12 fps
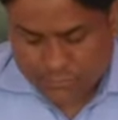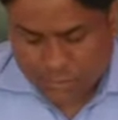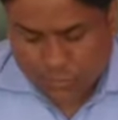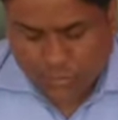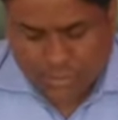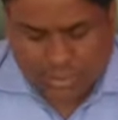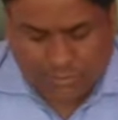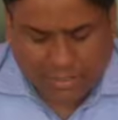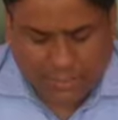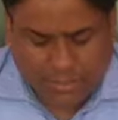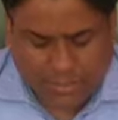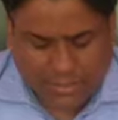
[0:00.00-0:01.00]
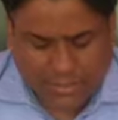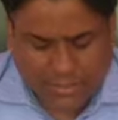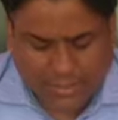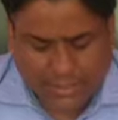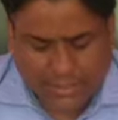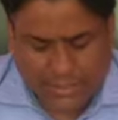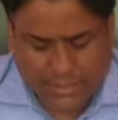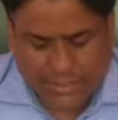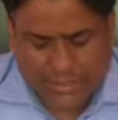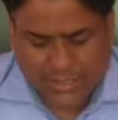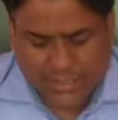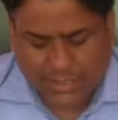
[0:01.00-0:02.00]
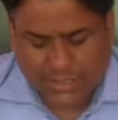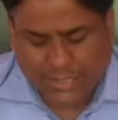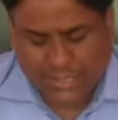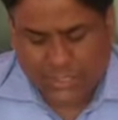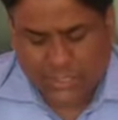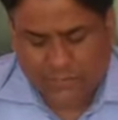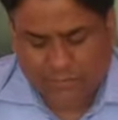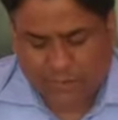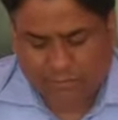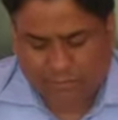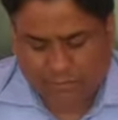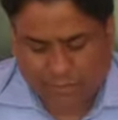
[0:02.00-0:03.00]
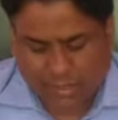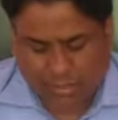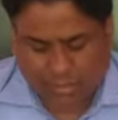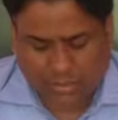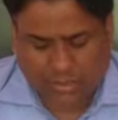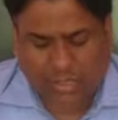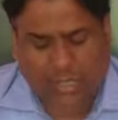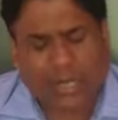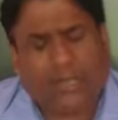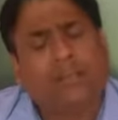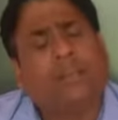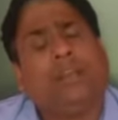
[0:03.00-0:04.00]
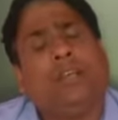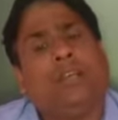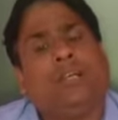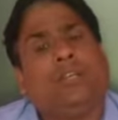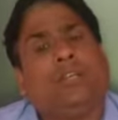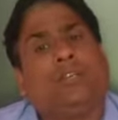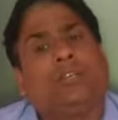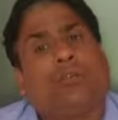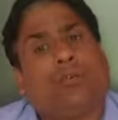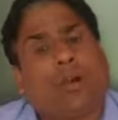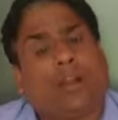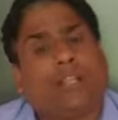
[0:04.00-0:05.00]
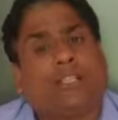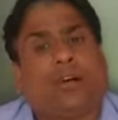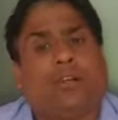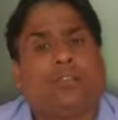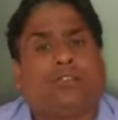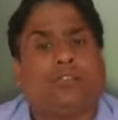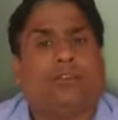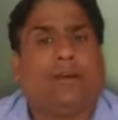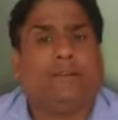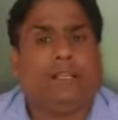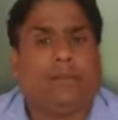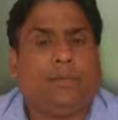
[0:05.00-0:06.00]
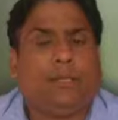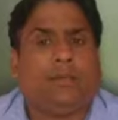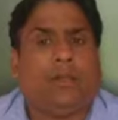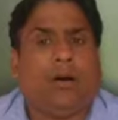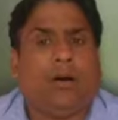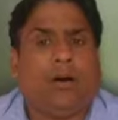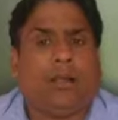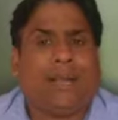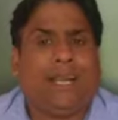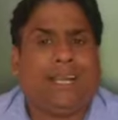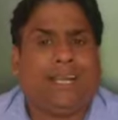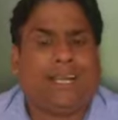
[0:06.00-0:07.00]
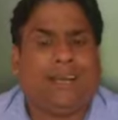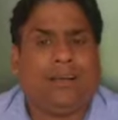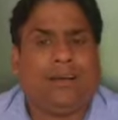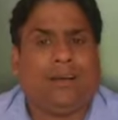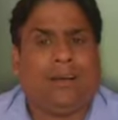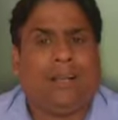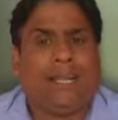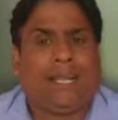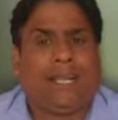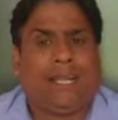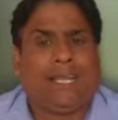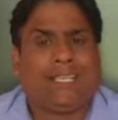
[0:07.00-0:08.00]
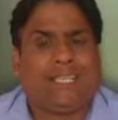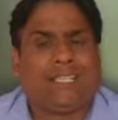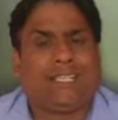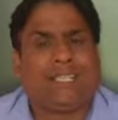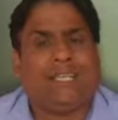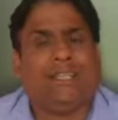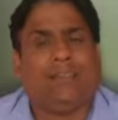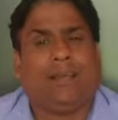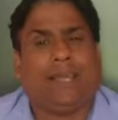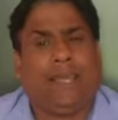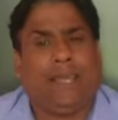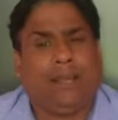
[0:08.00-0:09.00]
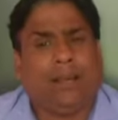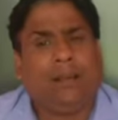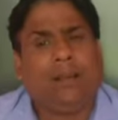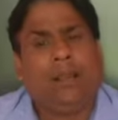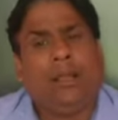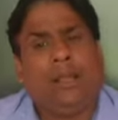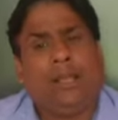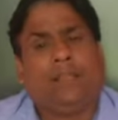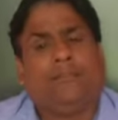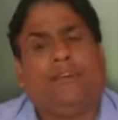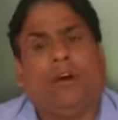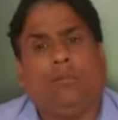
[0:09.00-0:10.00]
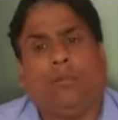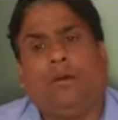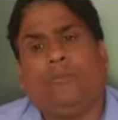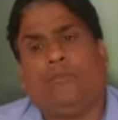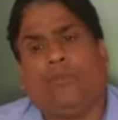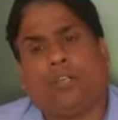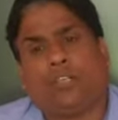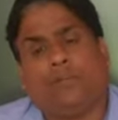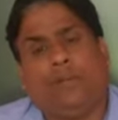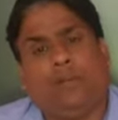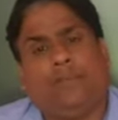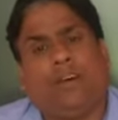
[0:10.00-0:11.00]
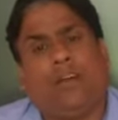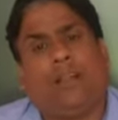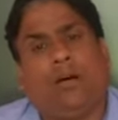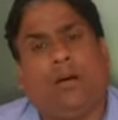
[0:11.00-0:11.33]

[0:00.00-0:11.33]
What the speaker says: Water vapor in the air is a gaseous form of water on the earth. So water is also available, or it exists in the air in the form of water vapor,